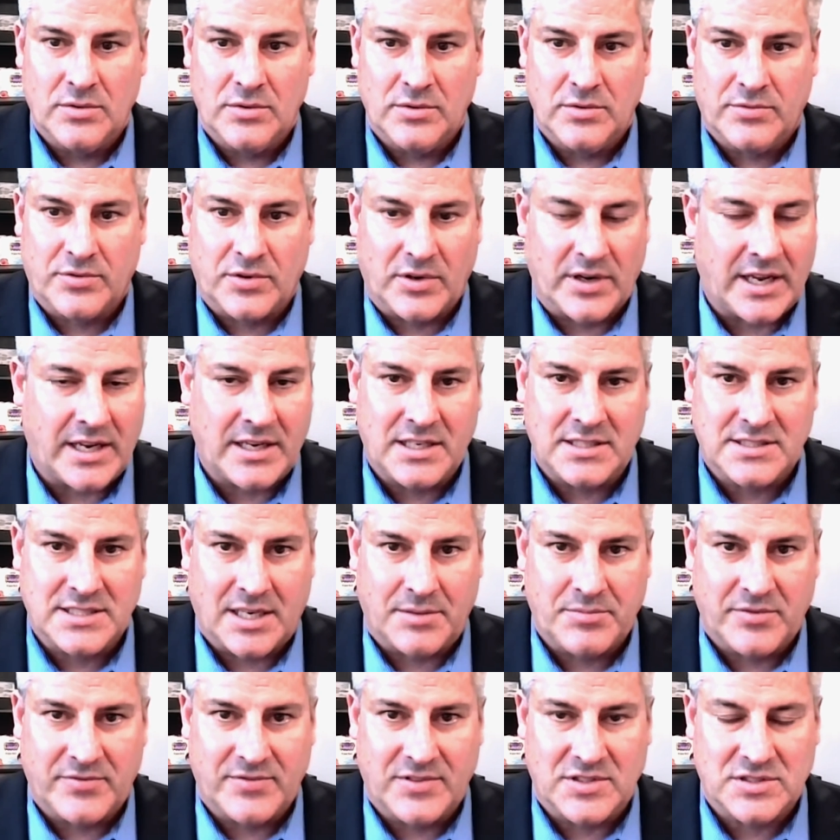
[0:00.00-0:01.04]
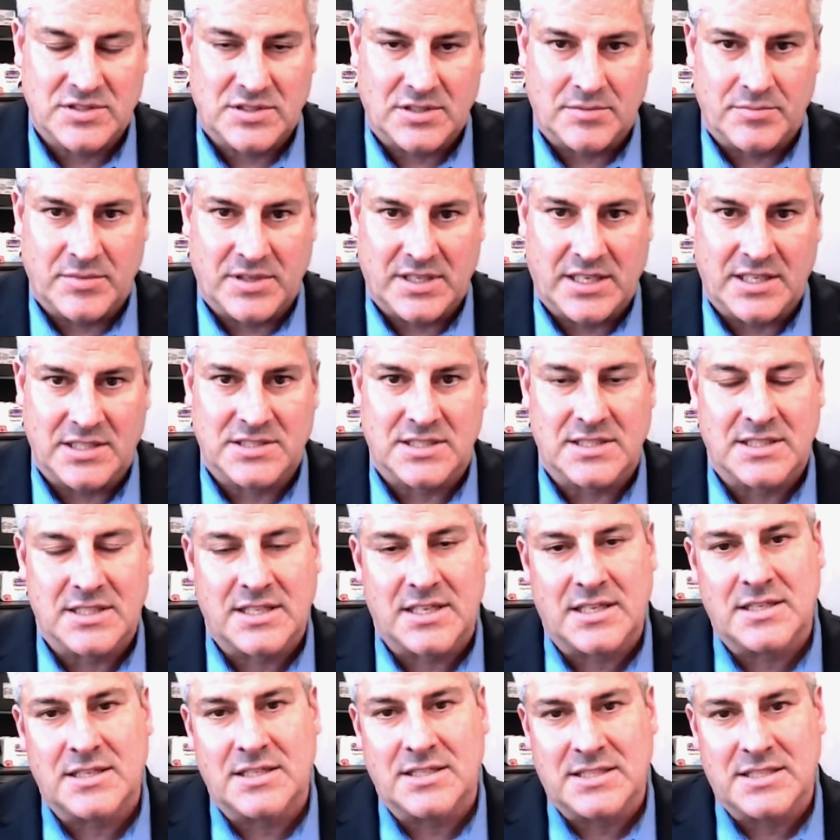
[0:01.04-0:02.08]
for any type of discrimination.
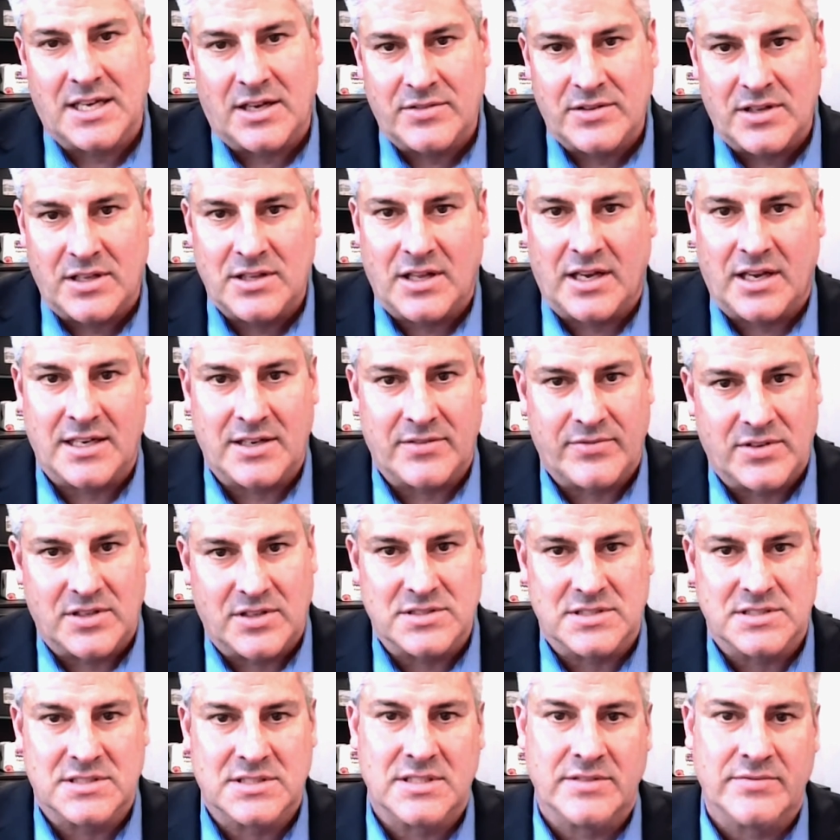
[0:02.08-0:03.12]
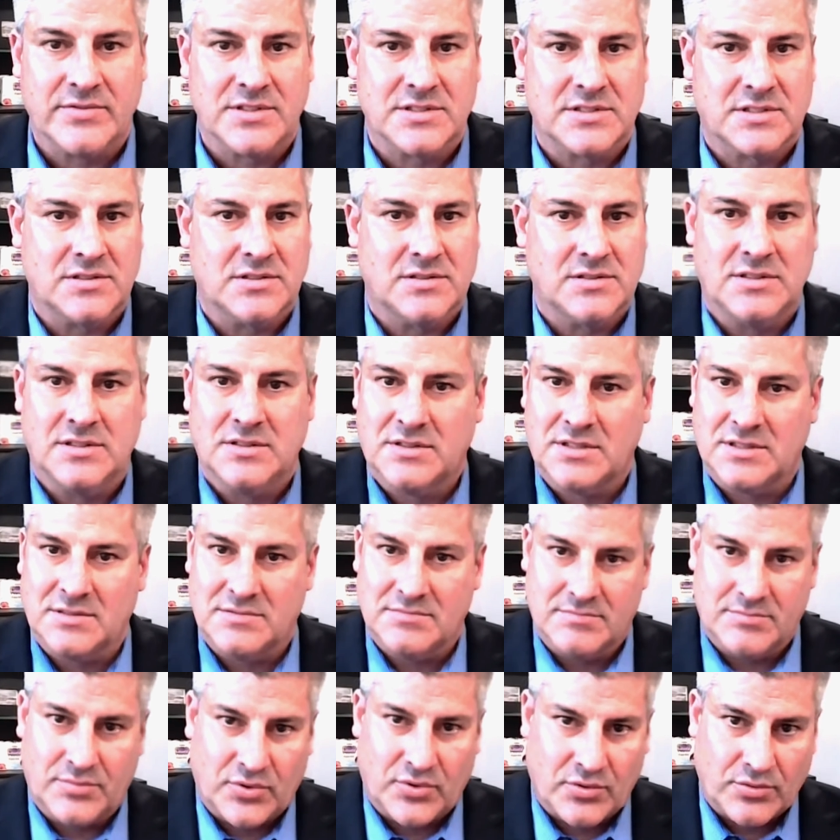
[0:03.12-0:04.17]
Then down the line, if there's a civil suit, you can
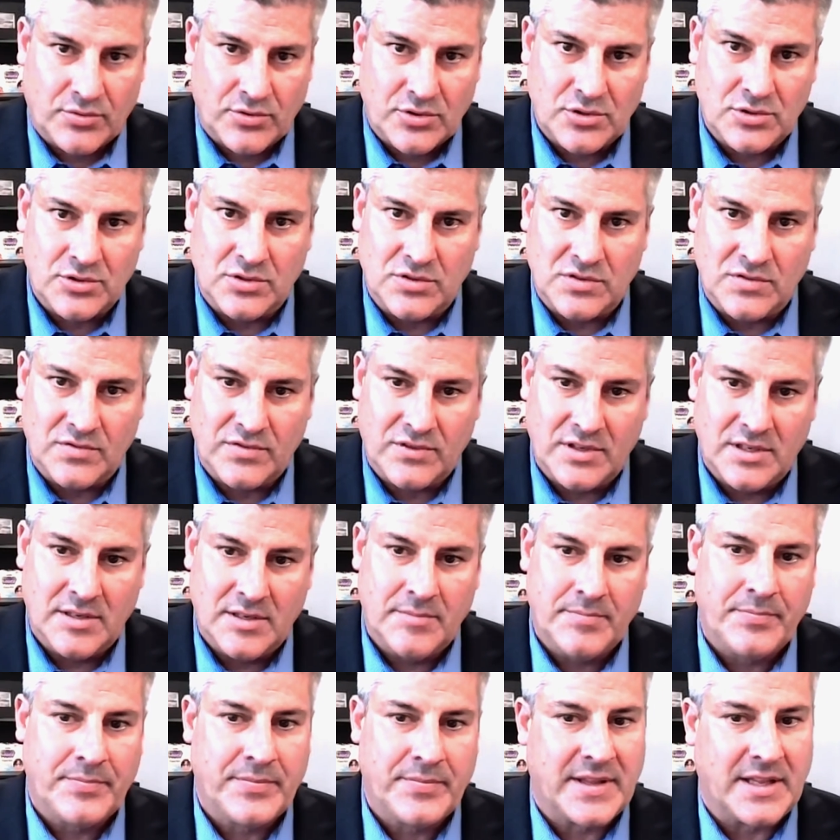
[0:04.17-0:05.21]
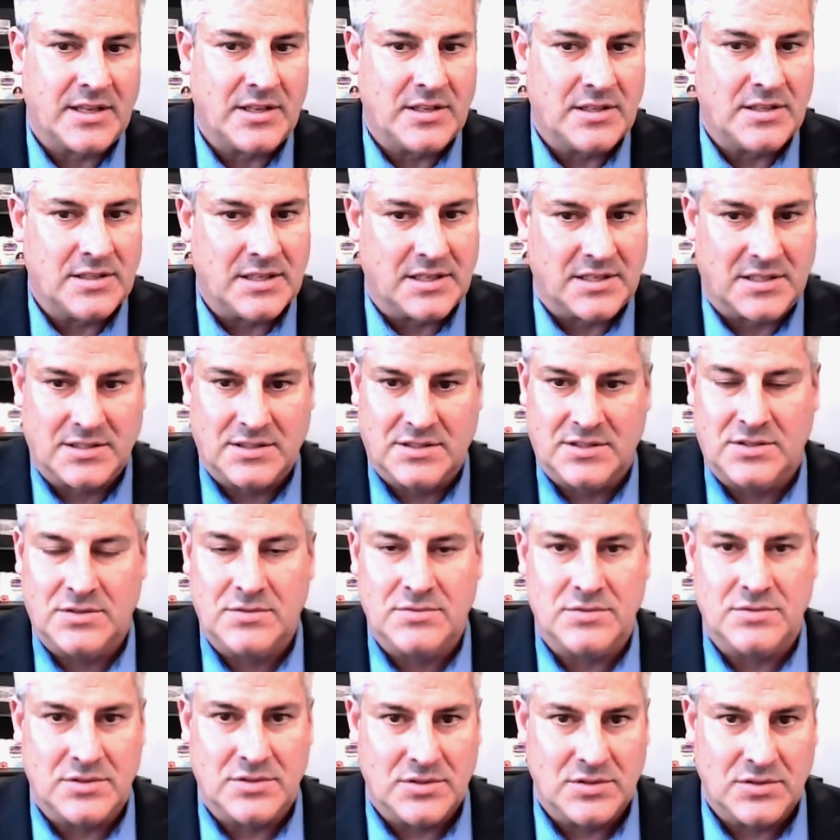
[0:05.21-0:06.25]
prove that you
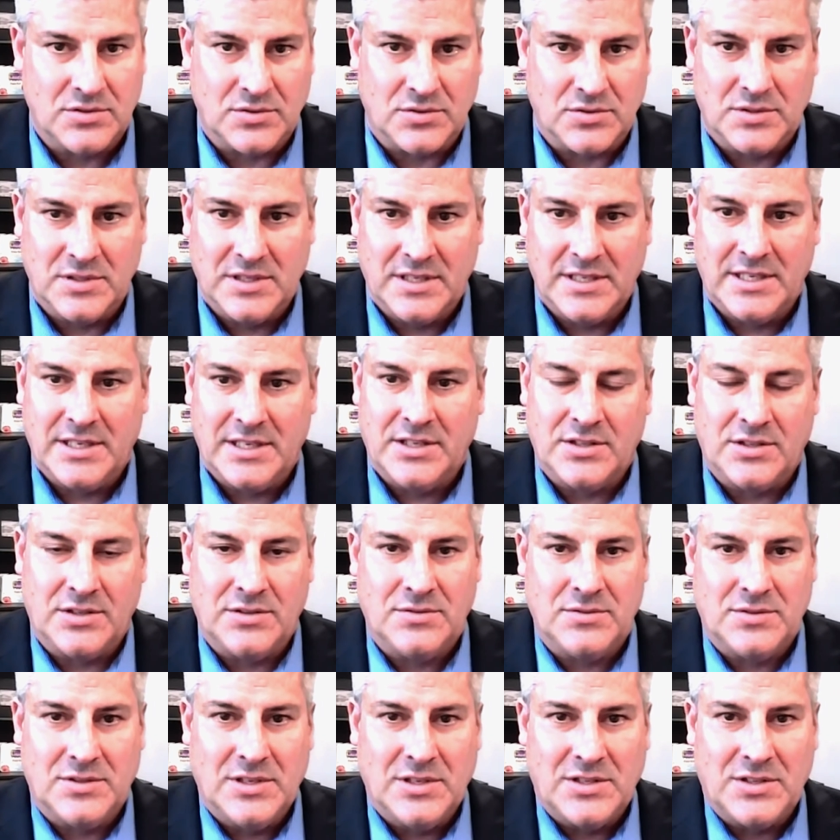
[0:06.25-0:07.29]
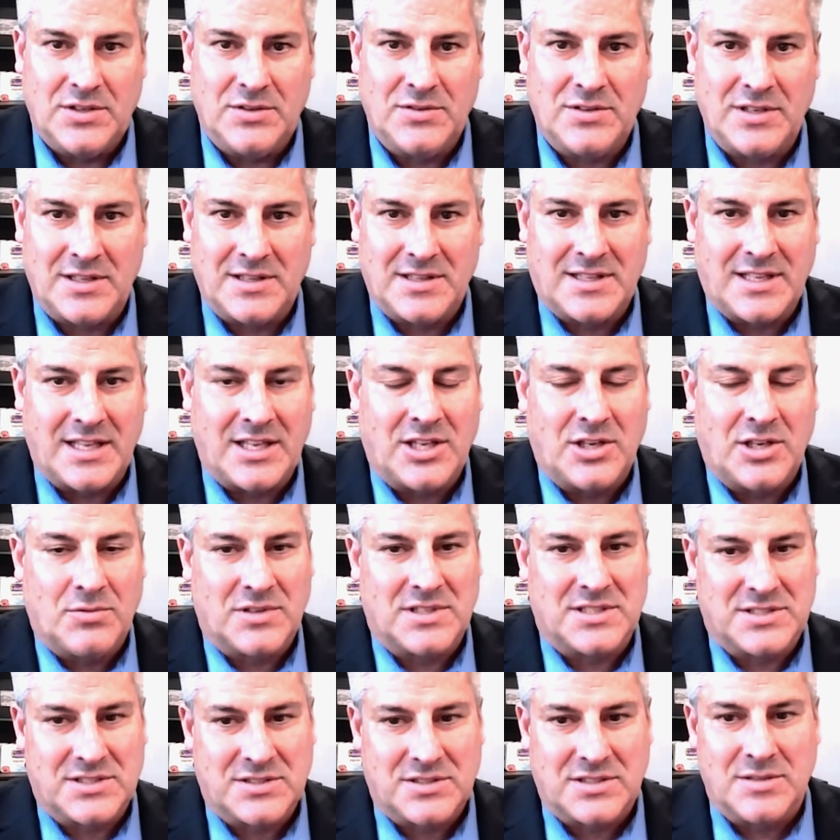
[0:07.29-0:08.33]
knew. You didn't think you were
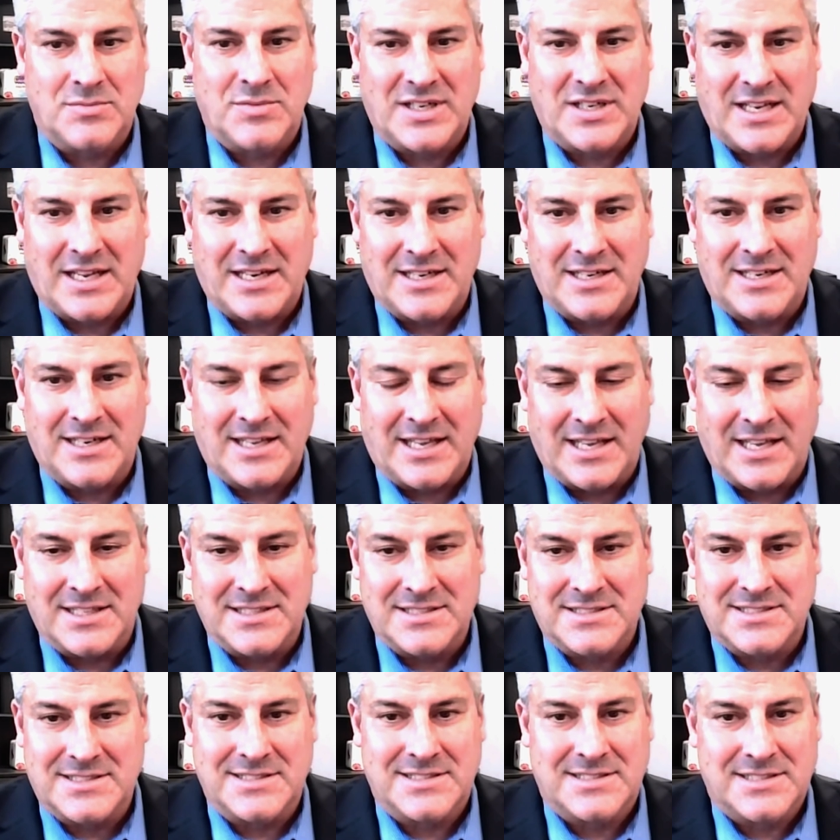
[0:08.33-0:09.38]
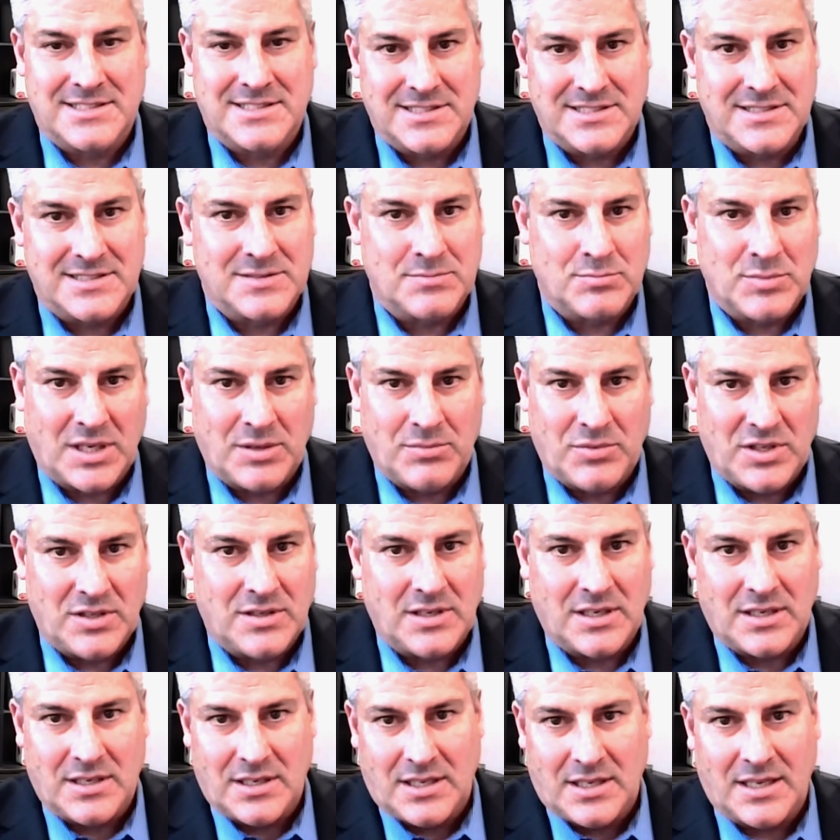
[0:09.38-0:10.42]
discriminated against until maybe you
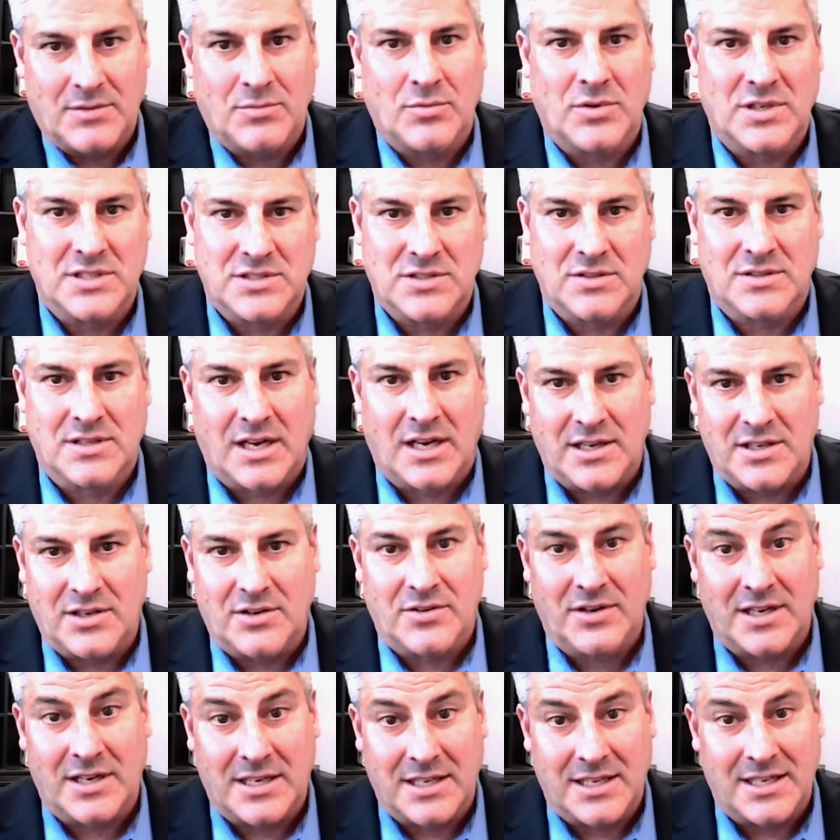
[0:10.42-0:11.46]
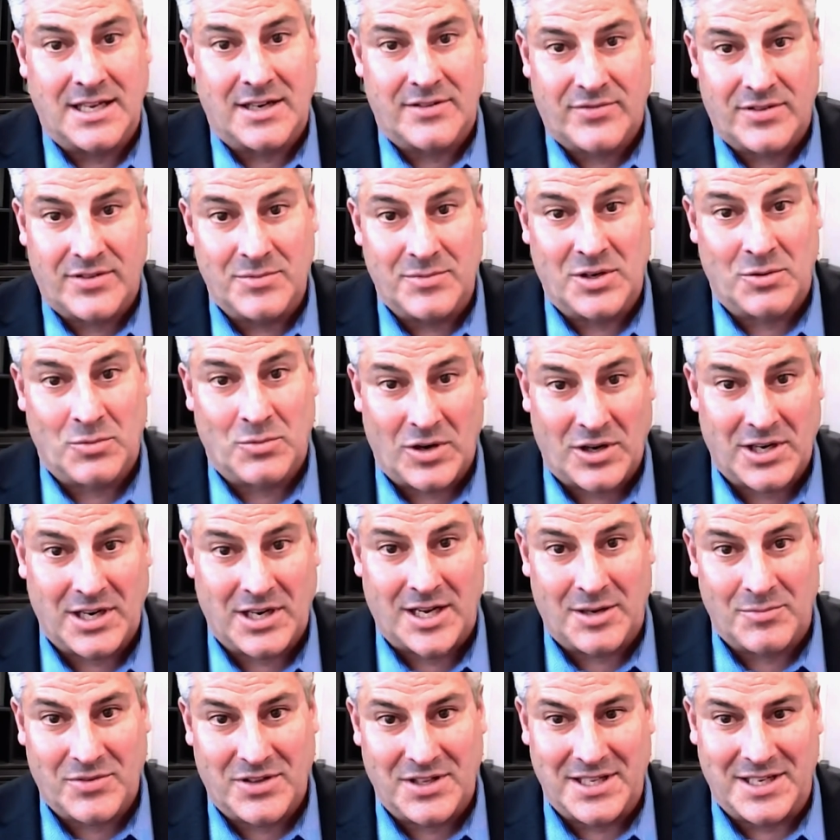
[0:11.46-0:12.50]
didn't get what you thought you were going to get from your work
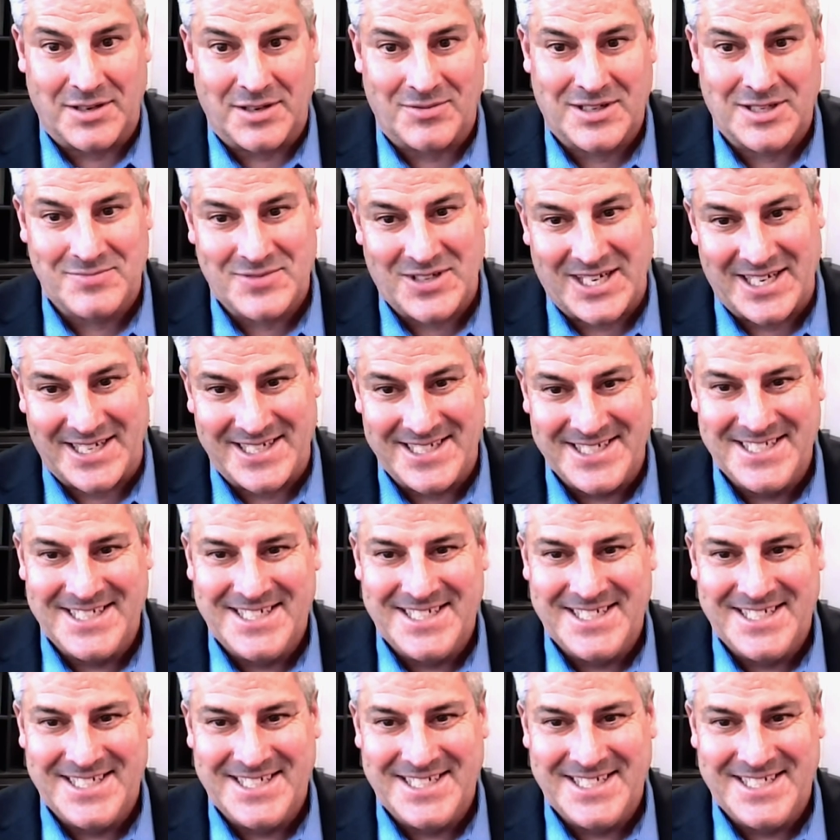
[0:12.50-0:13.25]
comp claim. Come on.